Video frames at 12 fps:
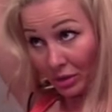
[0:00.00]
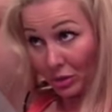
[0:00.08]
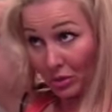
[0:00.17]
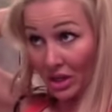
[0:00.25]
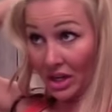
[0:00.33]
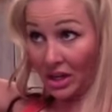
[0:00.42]
You
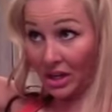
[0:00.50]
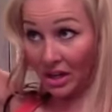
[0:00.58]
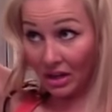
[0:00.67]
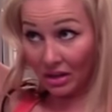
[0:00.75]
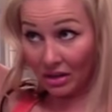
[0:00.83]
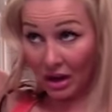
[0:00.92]
can get
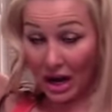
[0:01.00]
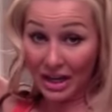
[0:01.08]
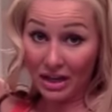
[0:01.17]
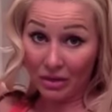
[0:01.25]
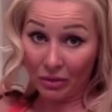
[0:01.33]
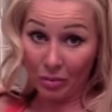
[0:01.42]
it. I
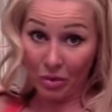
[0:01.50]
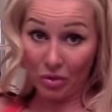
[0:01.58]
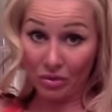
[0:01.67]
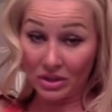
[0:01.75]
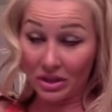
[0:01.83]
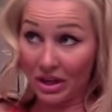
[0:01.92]
get it from
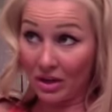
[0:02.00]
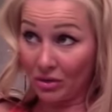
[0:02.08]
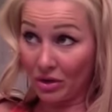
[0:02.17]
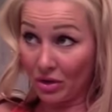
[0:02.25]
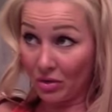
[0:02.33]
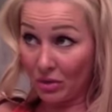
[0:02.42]
Ulta. I don't
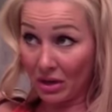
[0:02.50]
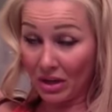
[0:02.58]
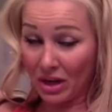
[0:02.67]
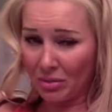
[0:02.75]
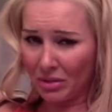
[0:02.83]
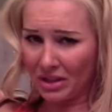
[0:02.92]
know. A
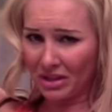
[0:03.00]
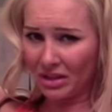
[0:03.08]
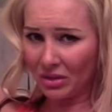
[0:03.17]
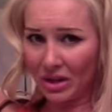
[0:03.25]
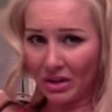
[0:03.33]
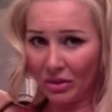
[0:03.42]
lot of places
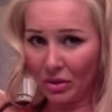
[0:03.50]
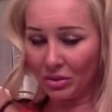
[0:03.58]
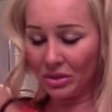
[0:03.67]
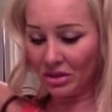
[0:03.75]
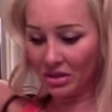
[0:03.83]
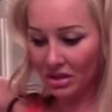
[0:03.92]
don't have
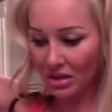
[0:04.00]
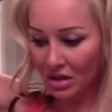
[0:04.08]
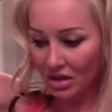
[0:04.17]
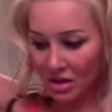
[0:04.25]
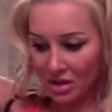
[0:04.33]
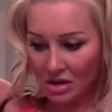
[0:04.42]
Ultas.
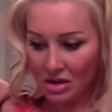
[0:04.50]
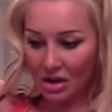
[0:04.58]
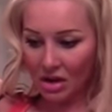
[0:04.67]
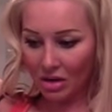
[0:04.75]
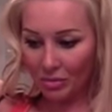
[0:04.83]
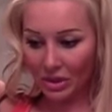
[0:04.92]

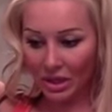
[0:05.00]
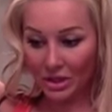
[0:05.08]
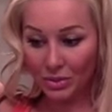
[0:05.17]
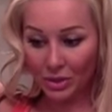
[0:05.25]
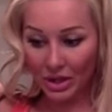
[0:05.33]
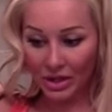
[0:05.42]
But
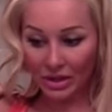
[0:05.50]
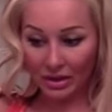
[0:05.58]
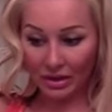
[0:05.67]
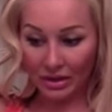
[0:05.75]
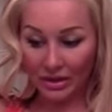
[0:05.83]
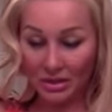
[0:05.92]
that's where I
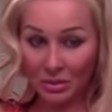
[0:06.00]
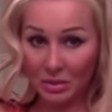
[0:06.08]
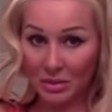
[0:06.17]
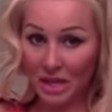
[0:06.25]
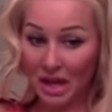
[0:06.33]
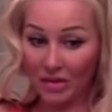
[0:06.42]
get it.
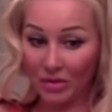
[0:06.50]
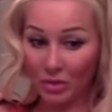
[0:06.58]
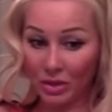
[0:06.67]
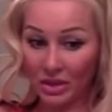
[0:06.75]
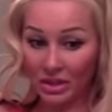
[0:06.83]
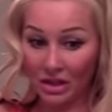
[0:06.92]
Sometimes they have them
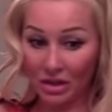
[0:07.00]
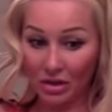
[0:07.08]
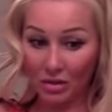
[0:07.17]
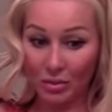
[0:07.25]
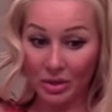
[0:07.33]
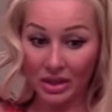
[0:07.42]
on
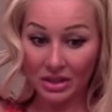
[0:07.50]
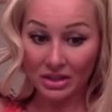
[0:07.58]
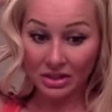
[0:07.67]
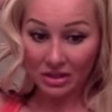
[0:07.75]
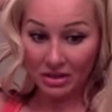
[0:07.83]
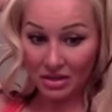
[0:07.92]
sale. But
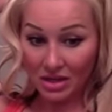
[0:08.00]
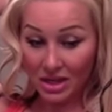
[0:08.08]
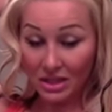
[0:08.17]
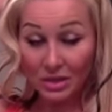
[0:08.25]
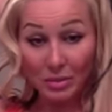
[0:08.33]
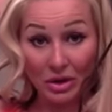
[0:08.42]

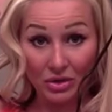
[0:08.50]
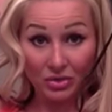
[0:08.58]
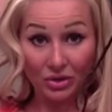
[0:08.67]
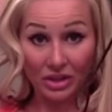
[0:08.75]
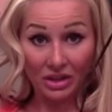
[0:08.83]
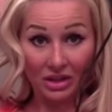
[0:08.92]
it smells
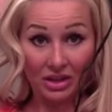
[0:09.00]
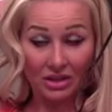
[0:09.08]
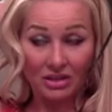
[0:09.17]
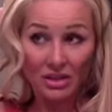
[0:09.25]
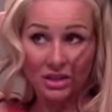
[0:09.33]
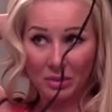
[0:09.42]
really good. It
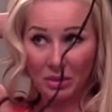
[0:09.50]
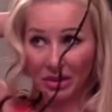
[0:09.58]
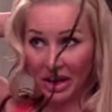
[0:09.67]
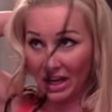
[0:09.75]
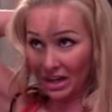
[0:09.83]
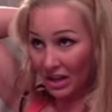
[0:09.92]
doesn't smell
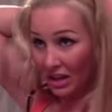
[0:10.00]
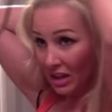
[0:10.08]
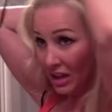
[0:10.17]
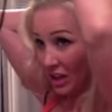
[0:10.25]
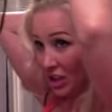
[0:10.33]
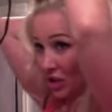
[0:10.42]
like
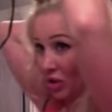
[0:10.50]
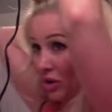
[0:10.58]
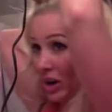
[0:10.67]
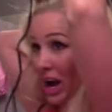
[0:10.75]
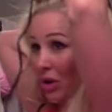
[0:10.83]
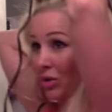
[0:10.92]

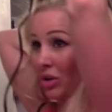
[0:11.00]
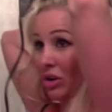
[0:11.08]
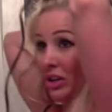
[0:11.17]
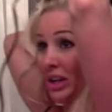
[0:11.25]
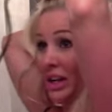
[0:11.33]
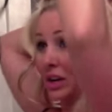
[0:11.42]
strong
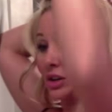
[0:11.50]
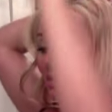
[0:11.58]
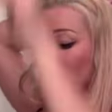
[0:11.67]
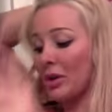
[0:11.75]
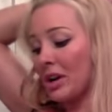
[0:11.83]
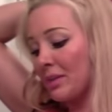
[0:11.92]
alcoholic
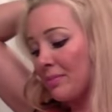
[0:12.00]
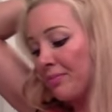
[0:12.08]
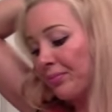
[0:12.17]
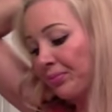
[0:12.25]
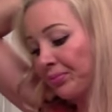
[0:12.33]
hairspray.